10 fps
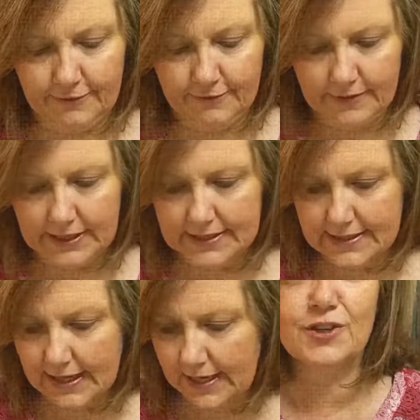
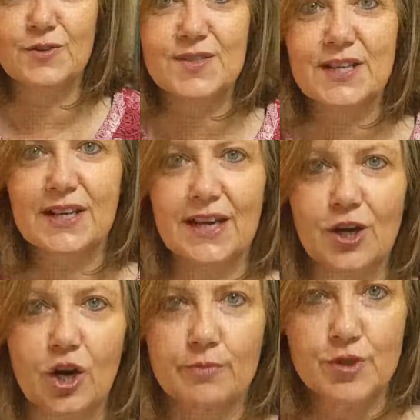container. You can also go to
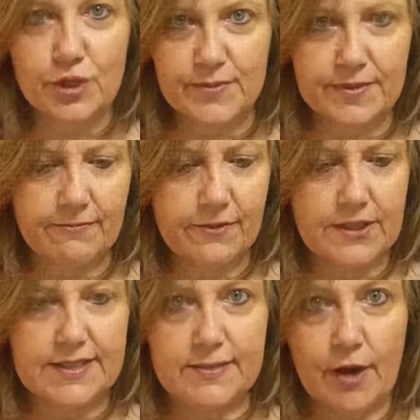op shops and
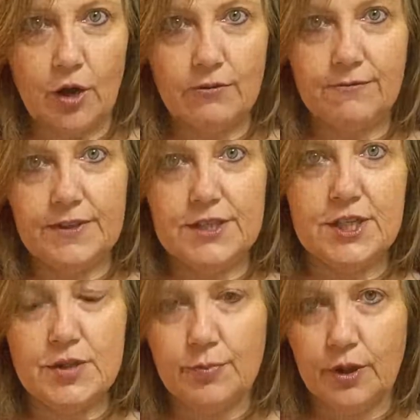find some old
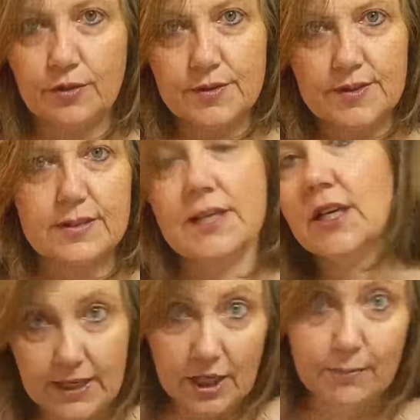vintage bottles, and
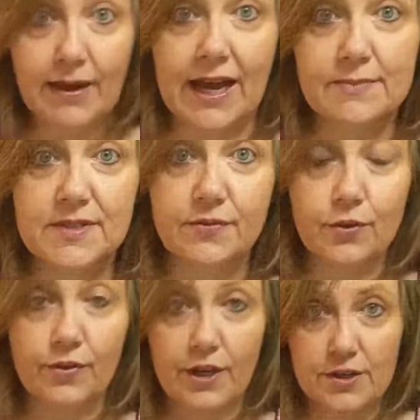you can perhaps
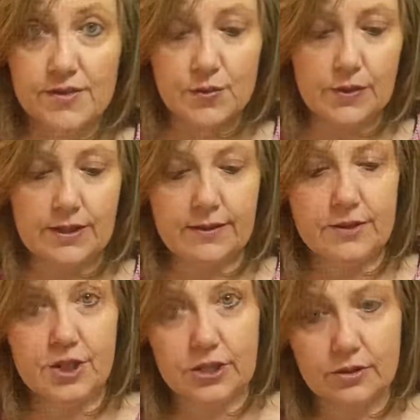fill those with
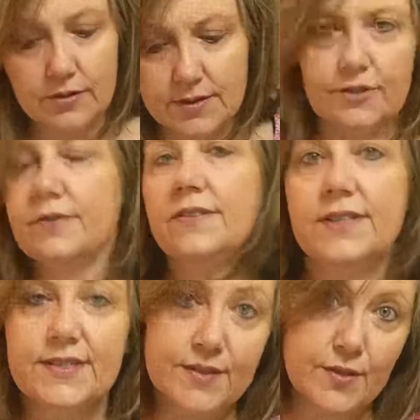shells.
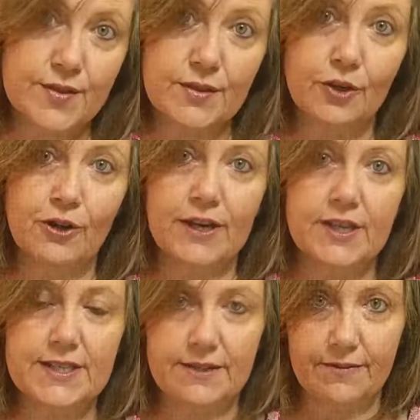This is also a great
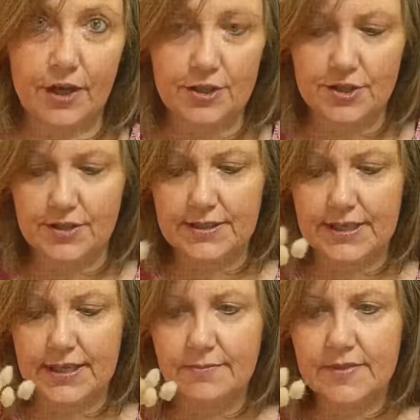idea for ocean
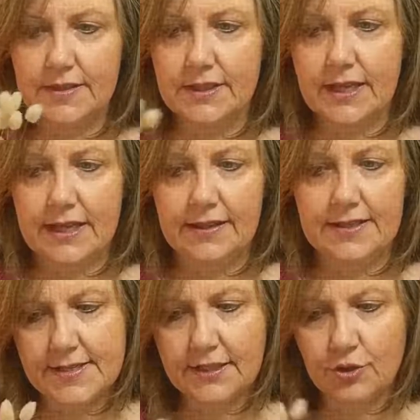themes.
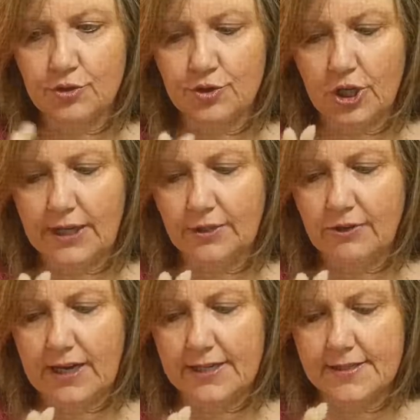These are little dried
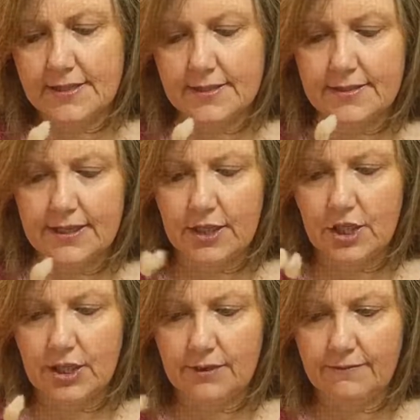grasses that you
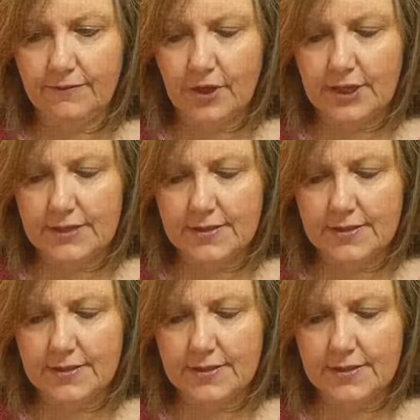can find